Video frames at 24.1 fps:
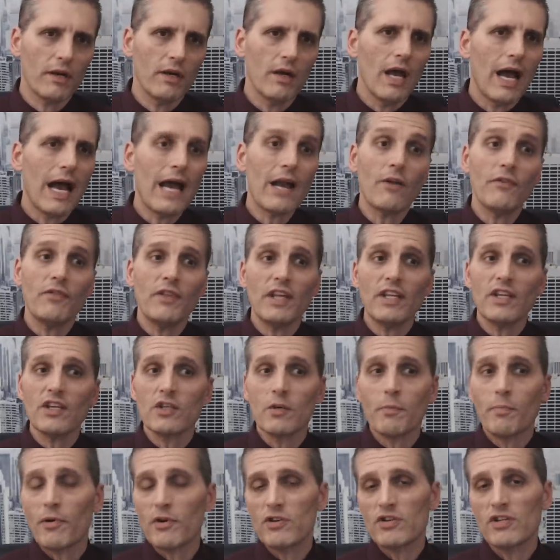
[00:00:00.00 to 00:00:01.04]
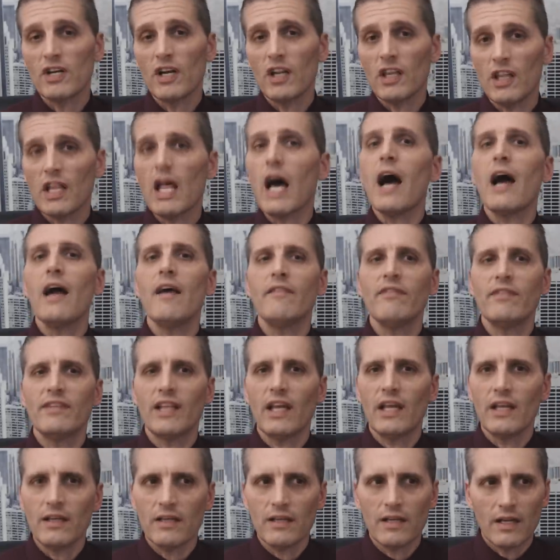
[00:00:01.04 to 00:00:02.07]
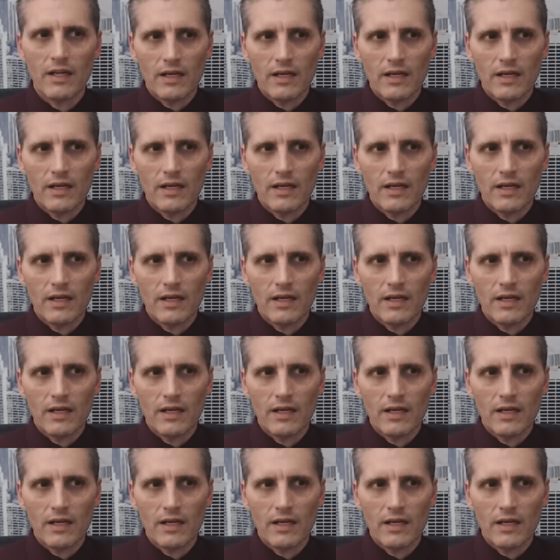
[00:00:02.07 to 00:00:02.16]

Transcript: I don't think there's a person alive that